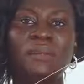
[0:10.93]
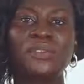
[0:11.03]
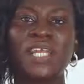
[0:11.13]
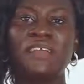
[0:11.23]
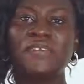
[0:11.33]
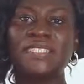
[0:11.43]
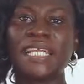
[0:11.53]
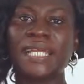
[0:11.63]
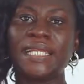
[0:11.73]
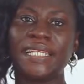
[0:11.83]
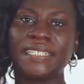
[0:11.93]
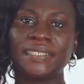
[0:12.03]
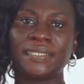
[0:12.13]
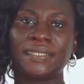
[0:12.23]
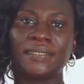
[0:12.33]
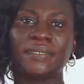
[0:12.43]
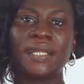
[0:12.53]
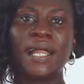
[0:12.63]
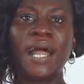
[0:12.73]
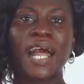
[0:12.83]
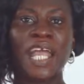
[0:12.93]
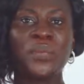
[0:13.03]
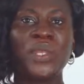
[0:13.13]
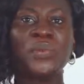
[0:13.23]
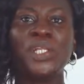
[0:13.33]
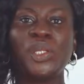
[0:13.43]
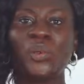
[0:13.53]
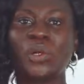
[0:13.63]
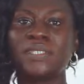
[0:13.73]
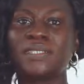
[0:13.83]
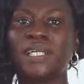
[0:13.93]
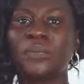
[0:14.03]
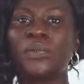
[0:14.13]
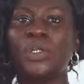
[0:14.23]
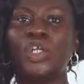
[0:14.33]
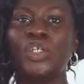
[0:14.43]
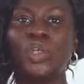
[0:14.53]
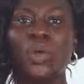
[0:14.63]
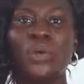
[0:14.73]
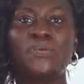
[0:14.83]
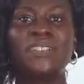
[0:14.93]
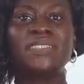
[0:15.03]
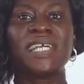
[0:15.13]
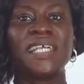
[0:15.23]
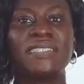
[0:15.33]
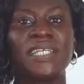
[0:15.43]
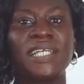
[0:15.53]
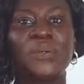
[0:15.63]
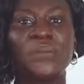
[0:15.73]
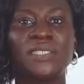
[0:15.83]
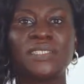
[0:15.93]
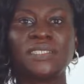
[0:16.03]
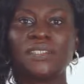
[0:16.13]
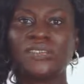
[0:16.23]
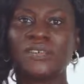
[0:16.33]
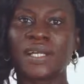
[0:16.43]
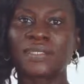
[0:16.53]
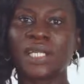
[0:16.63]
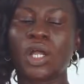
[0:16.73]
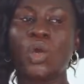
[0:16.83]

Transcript: to MBTI Learning Channel. I am Emily Ekwasam, your cookery science and calculation instructor.